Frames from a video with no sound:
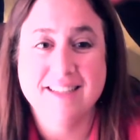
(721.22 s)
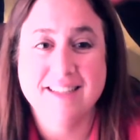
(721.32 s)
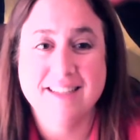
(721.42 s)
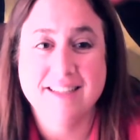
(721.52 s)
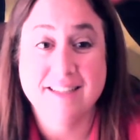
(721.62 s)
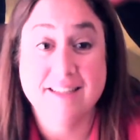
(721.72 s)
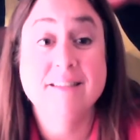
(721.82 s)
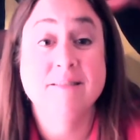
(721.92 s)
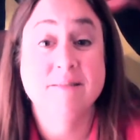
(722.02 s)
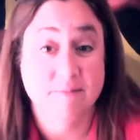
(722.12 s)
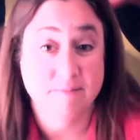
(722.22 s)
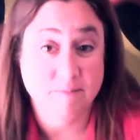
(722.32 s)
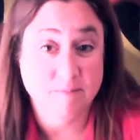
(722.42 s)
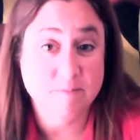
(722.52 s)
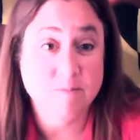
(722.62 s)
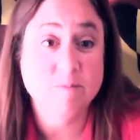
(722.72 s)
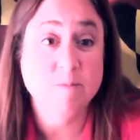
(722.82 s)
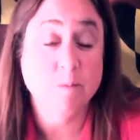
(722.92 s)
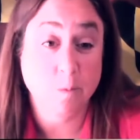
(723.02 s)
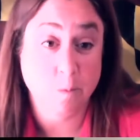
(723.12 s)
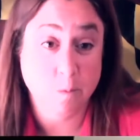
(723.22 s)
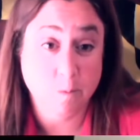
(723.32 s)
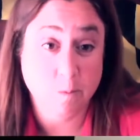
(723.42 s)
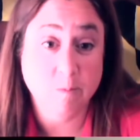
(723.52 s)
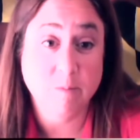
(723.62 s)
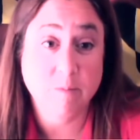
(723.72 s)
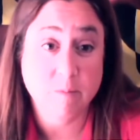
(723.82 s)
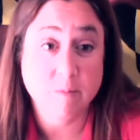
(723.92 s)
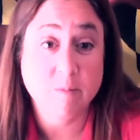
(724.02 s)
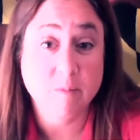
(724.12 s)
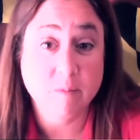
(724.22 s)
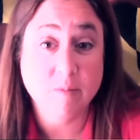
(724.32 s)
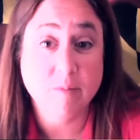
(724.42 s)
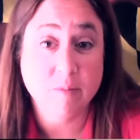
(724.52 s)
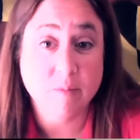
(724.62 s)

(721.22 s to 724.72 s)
[no speech]